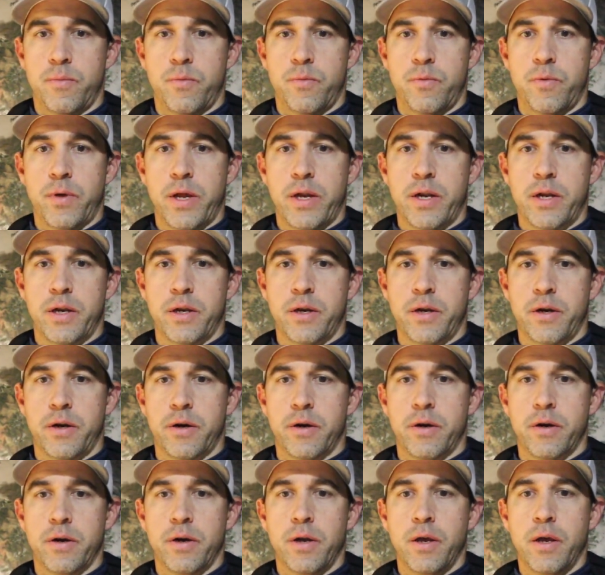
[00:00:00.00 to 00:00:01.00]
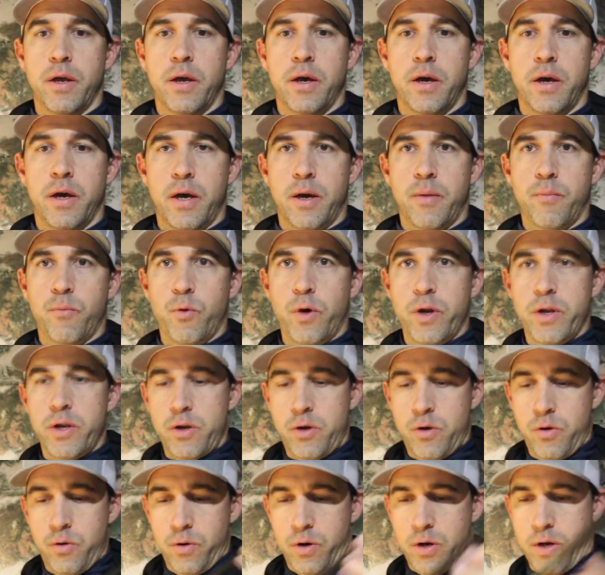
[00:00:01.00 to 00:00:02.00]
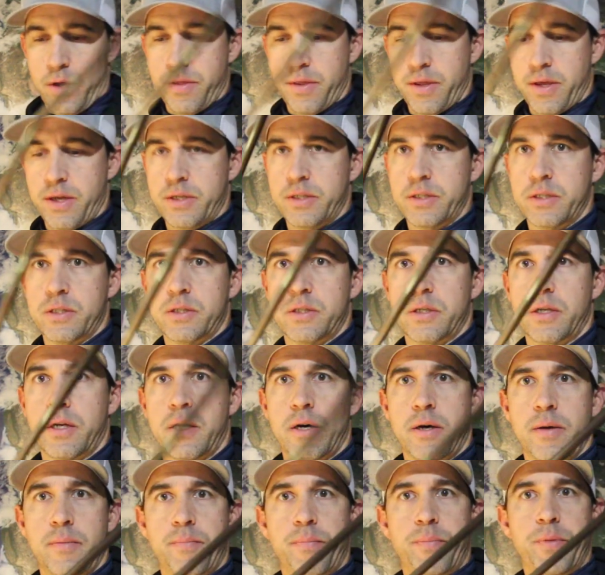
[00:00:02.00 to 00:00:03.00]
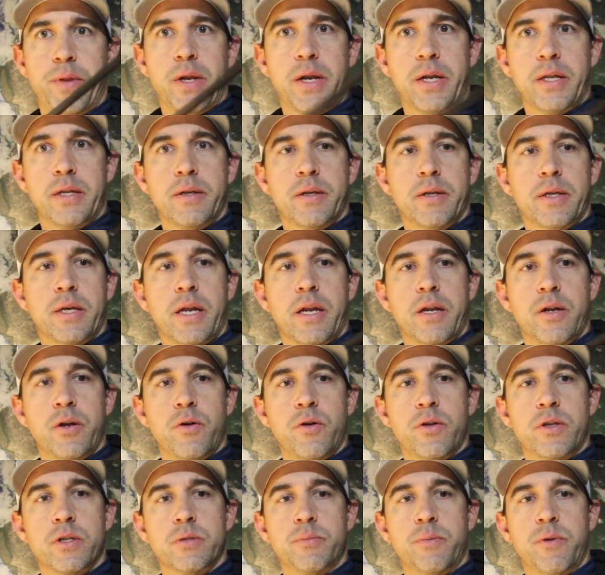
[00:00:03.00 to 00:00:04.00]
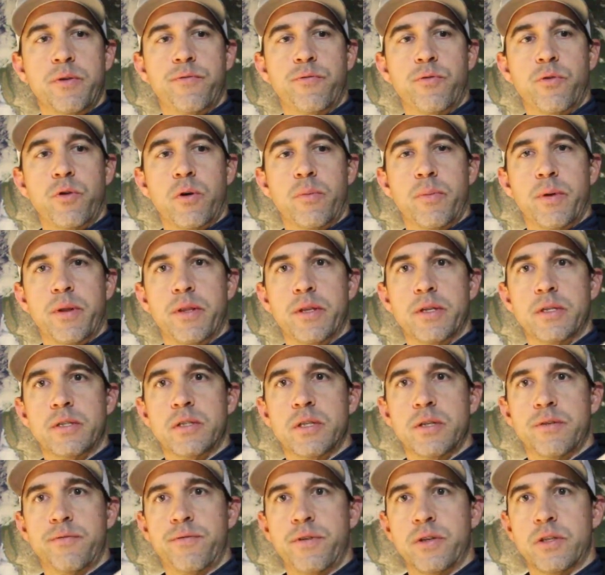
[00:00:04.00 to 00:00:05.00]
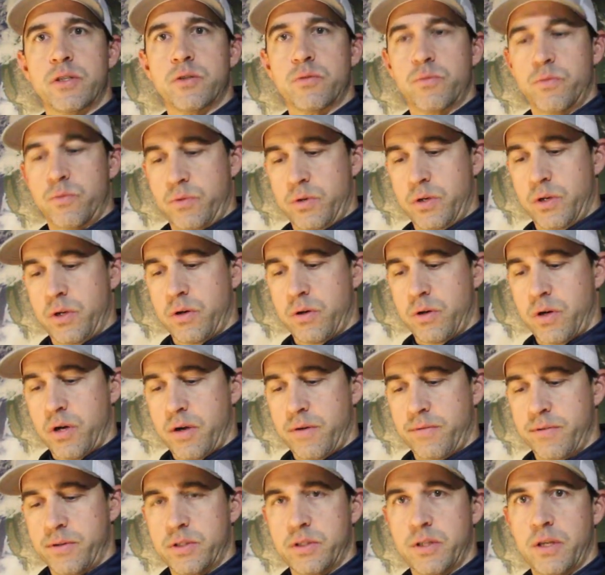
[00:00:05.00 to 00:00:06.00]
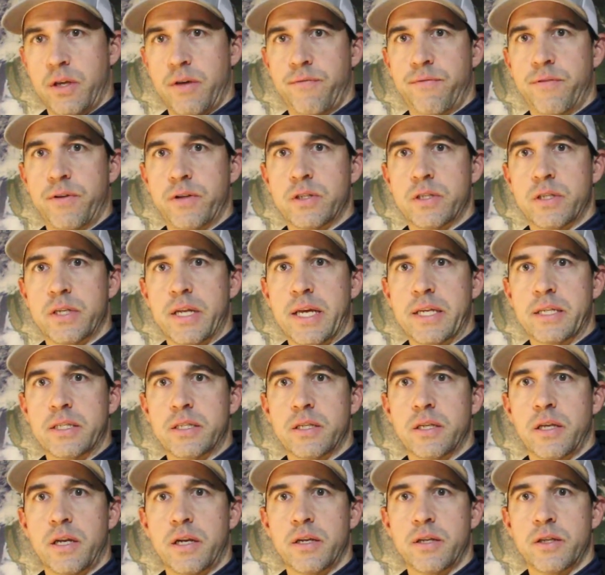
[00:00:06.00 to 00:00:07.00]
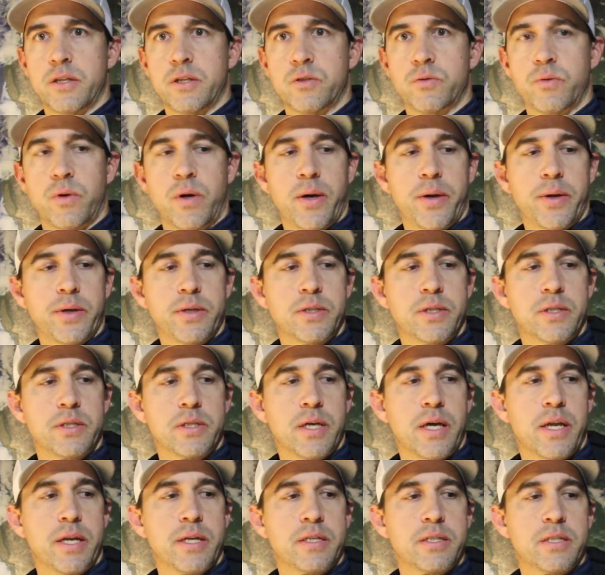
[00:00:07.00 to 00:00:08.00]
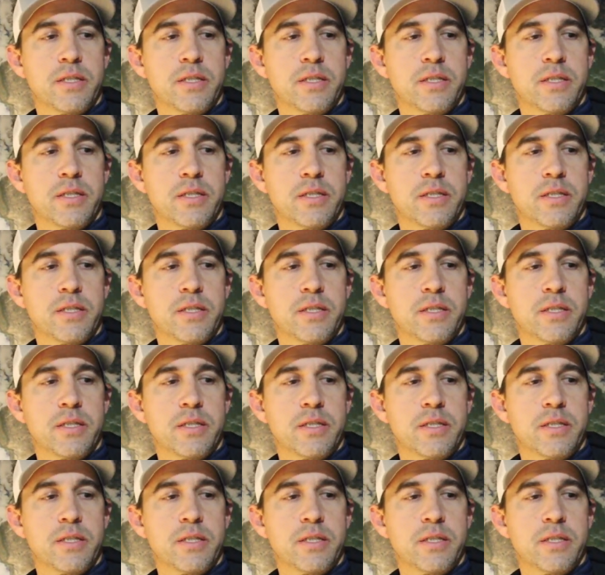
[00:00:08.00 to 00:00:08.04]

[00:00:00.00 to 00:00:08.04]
right in here. One note on this, and I kind of know this before, but this it fits, you know, obviously it fits nicely onto this rod because it's kind